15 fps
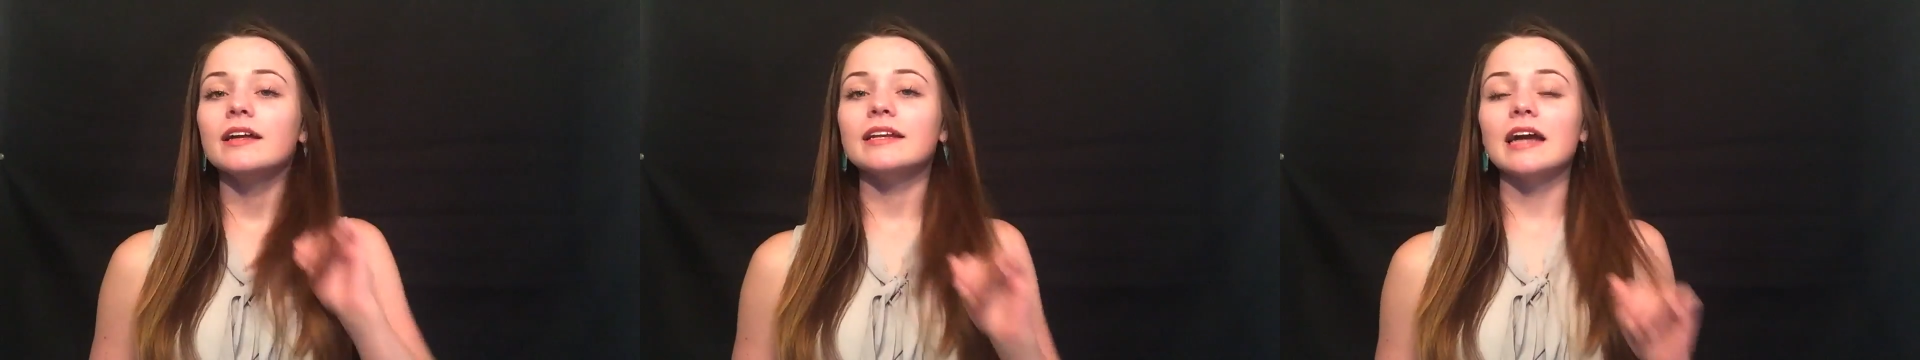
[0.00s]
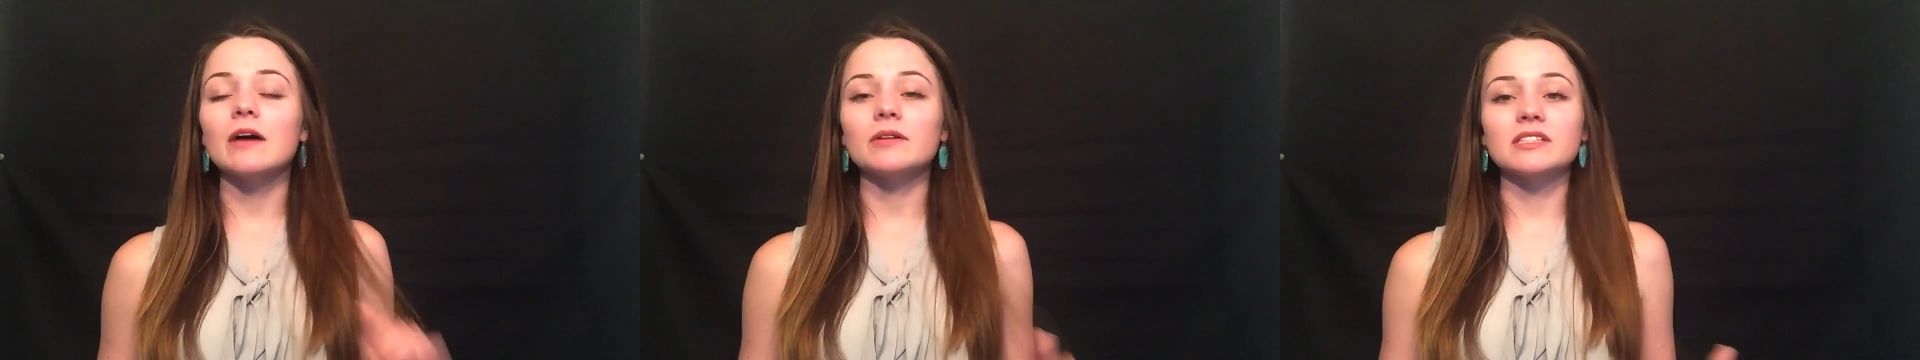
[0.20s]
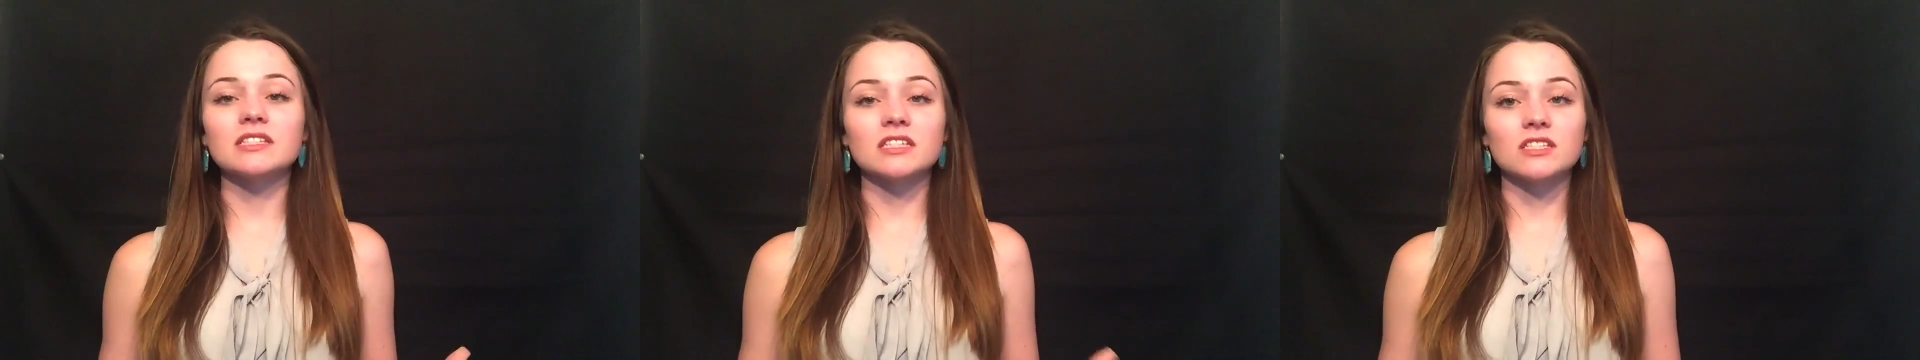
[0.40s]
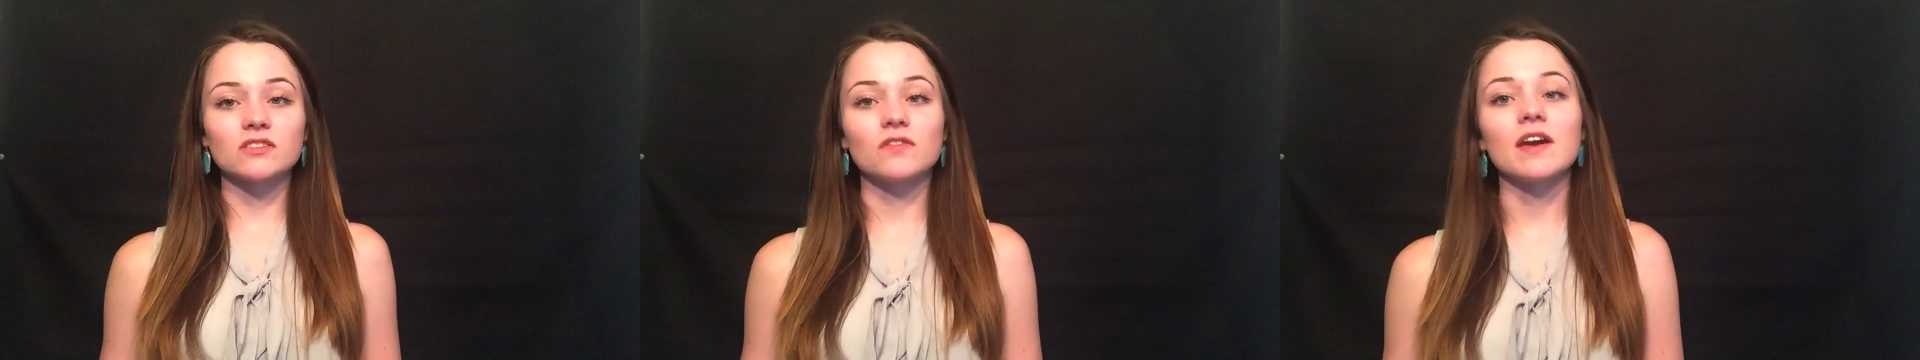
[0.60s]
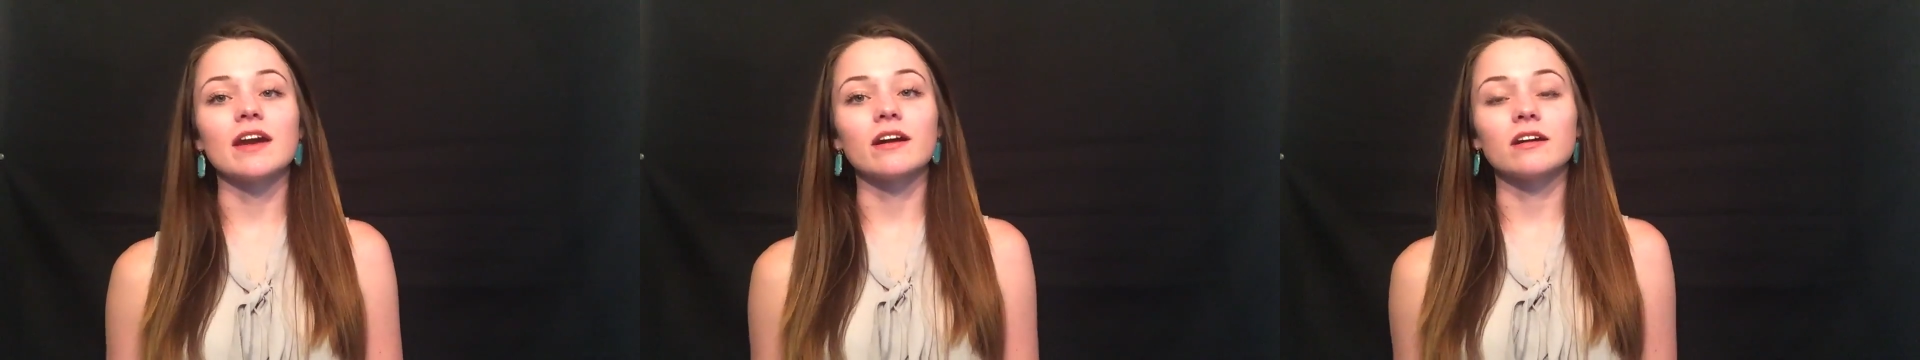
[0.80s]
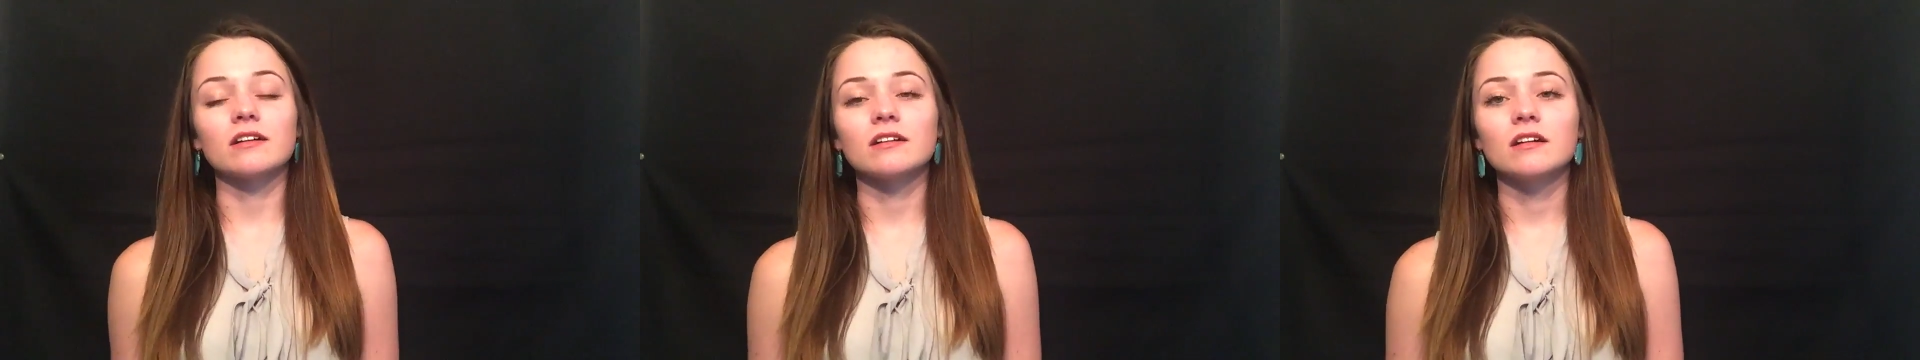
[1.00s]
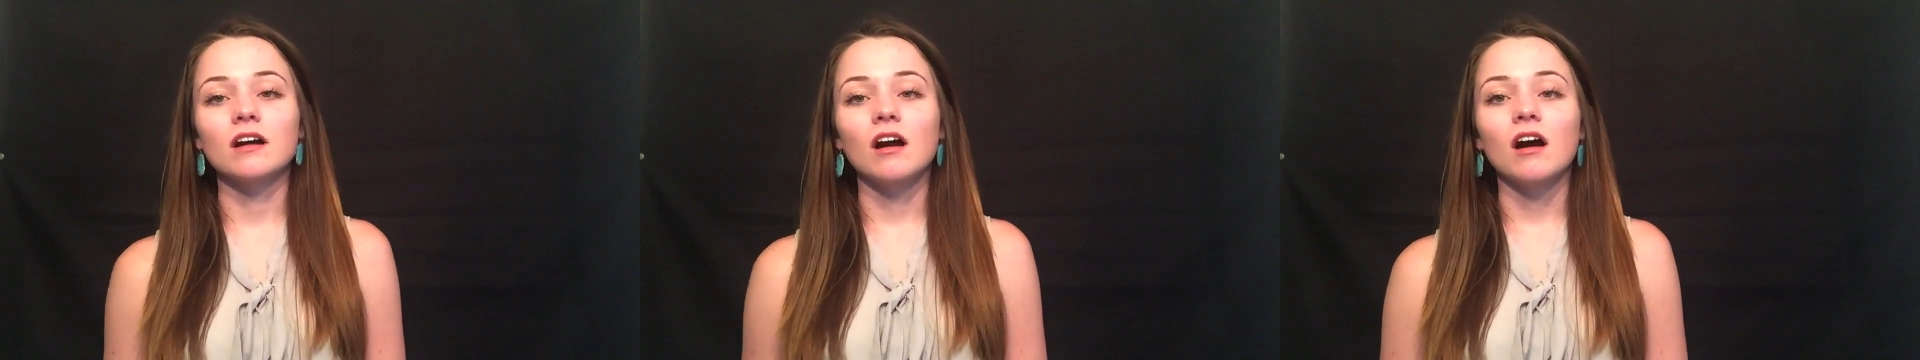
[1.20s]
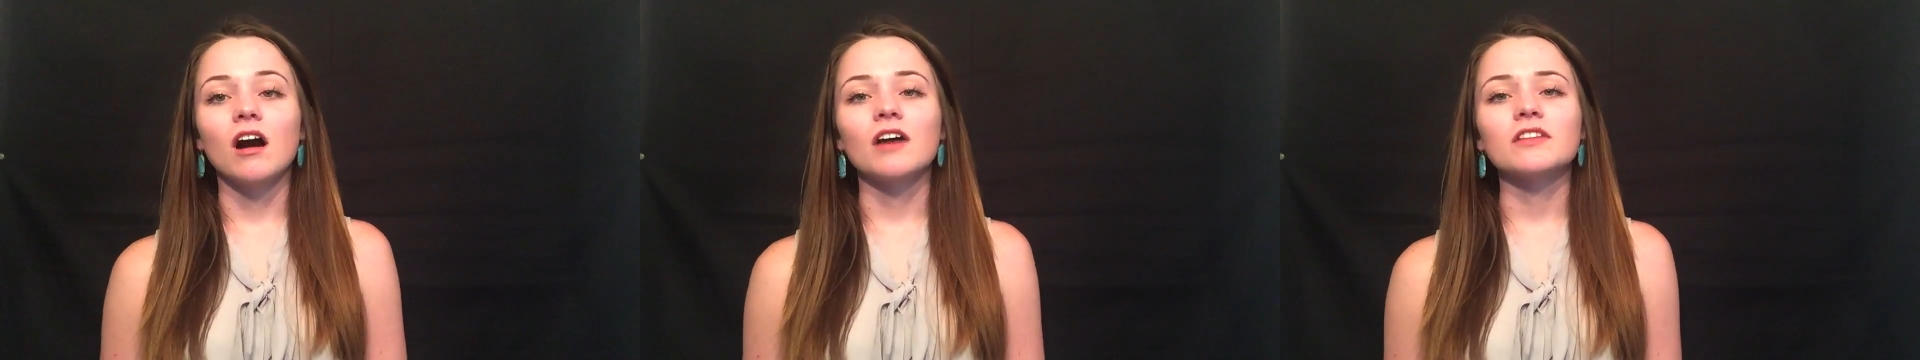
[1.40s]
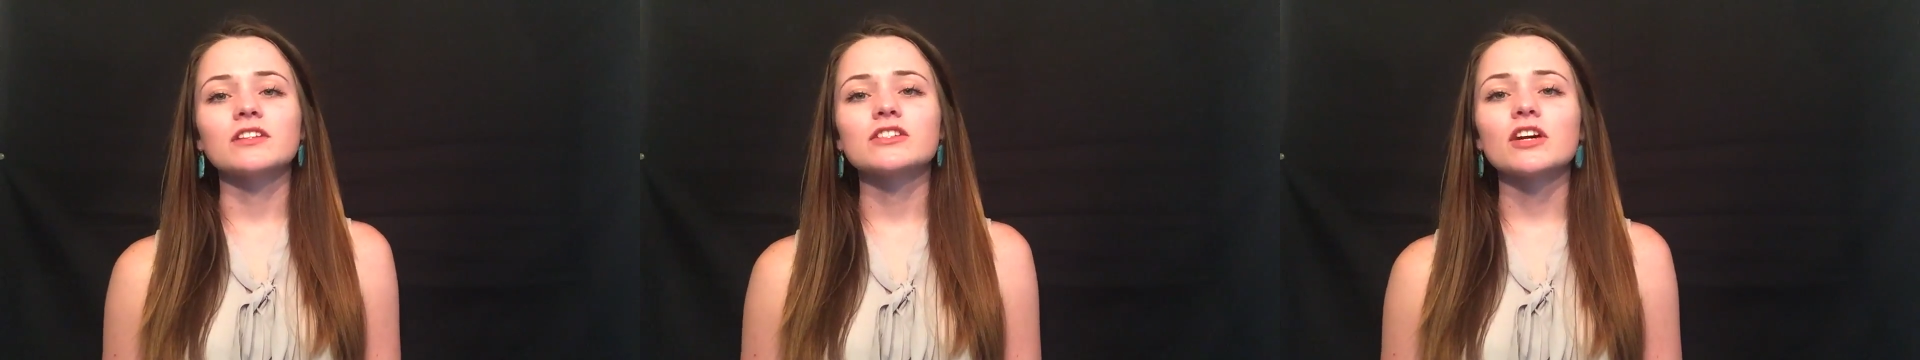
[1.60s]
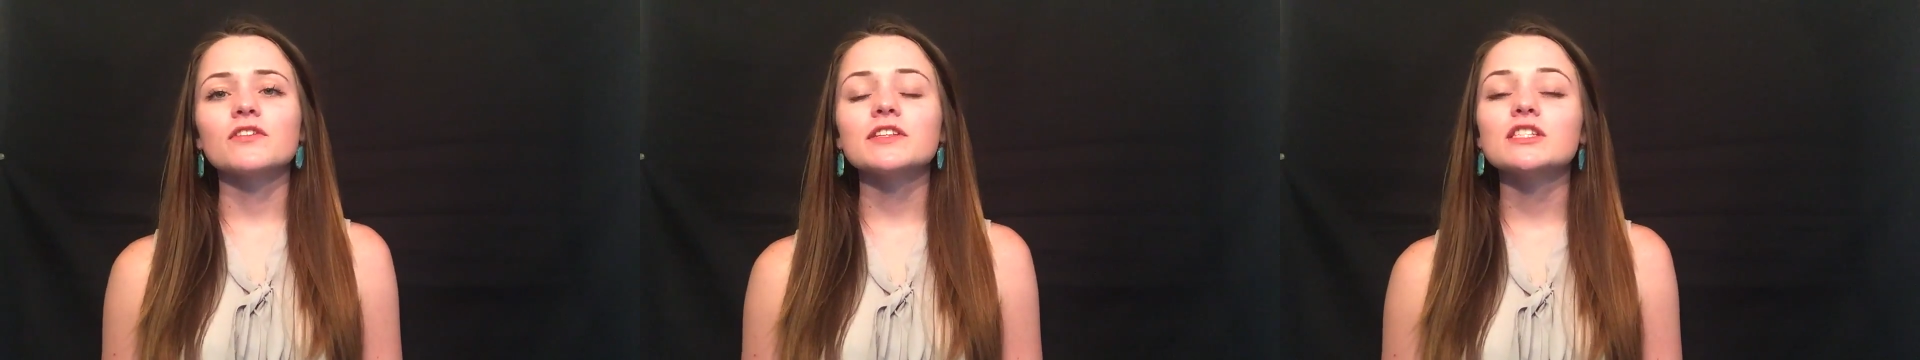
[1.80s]
Now, is this fair? On the
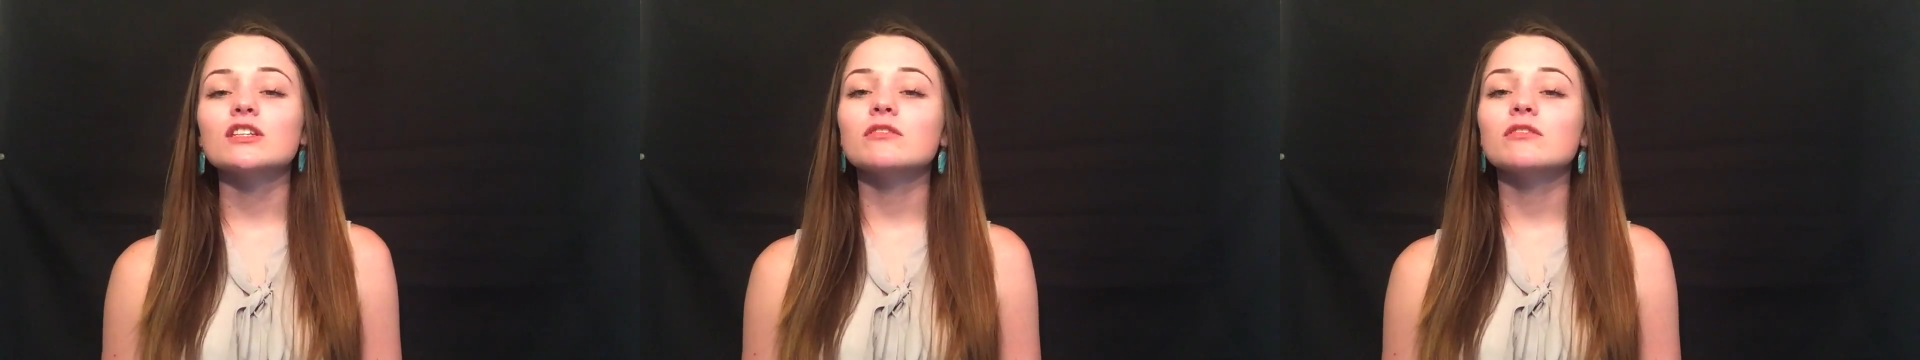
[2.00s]
surface,